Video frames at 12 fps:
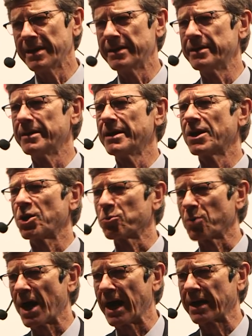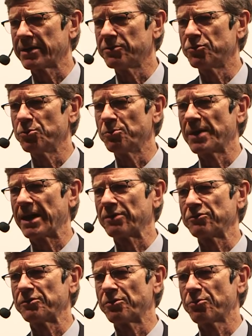in Iraq in
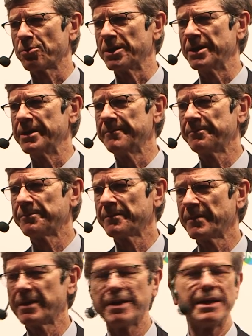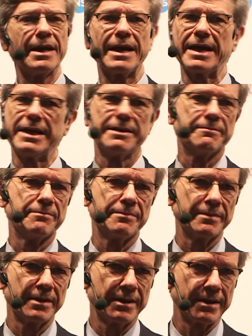2003, in